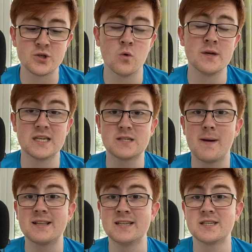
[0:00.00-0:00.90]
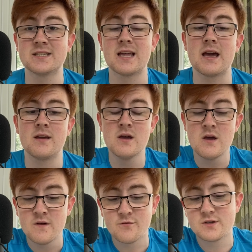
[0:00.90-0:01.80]
or he's expecting to stay
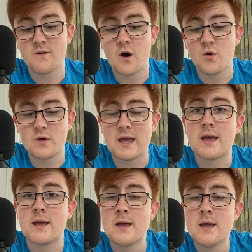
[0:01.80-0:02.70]
for his final year,